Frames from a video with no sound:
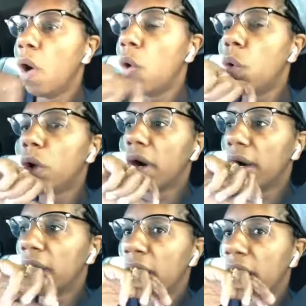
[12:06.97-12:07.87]

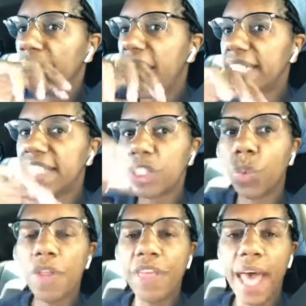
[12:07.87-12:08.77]
or they
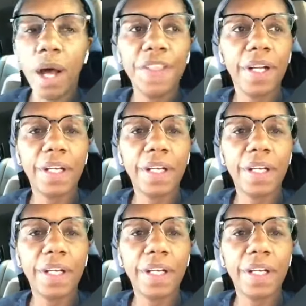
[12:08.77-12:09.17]
just withheld their